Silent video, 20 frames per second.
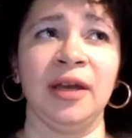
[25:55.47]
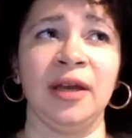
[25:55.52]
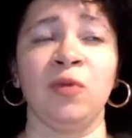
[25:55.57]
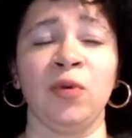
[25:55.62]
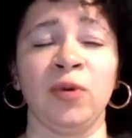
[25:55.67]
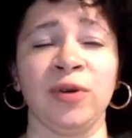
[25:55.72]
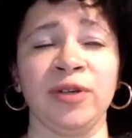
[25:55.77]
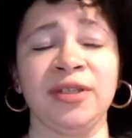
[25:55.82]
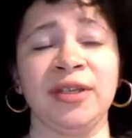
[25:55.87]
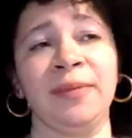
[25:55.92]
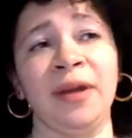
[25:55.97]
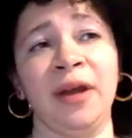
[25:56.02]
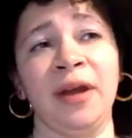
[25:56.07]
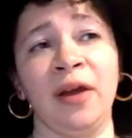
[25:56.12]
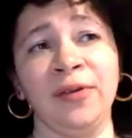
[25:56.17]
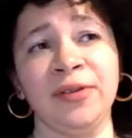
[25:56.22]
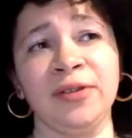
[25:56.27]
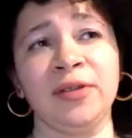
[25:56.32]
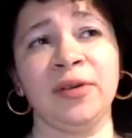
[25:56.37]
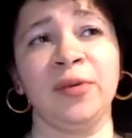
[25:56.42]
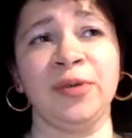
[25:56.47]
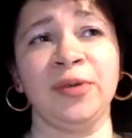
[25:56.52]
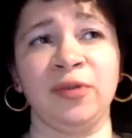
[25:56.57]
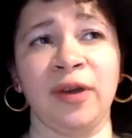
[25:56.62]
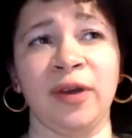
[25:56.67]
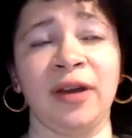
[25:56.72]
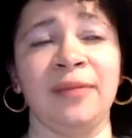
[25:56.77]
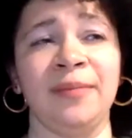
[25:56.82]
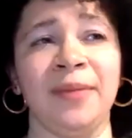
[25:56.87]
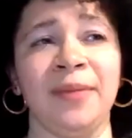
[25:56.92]
Of course, I mean, I also
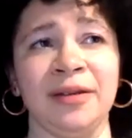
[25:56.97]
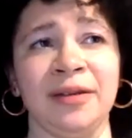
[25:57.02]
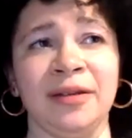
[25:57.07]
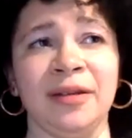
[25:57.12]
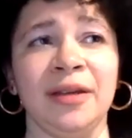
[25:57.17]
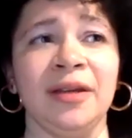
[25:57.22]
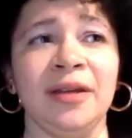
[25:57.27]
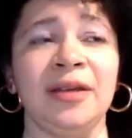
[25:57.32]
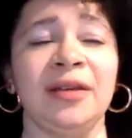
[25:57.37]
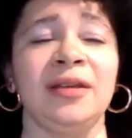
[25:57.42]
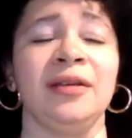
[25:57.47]
always recommend